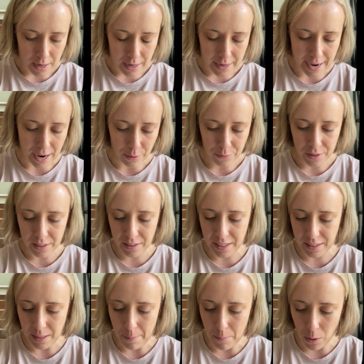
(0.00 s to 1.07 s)
Now, this
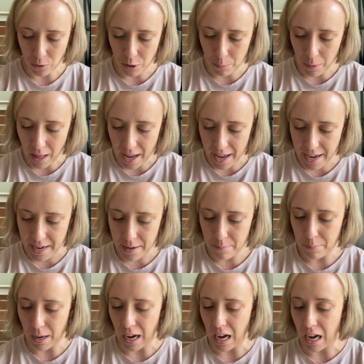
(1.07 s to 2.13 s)
gets
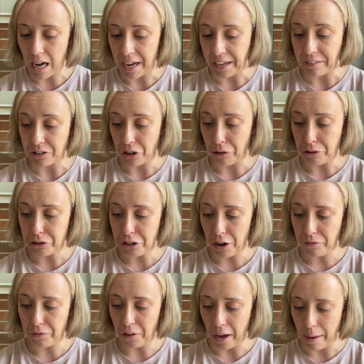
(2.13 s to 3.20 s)
multiplied by this other stuff.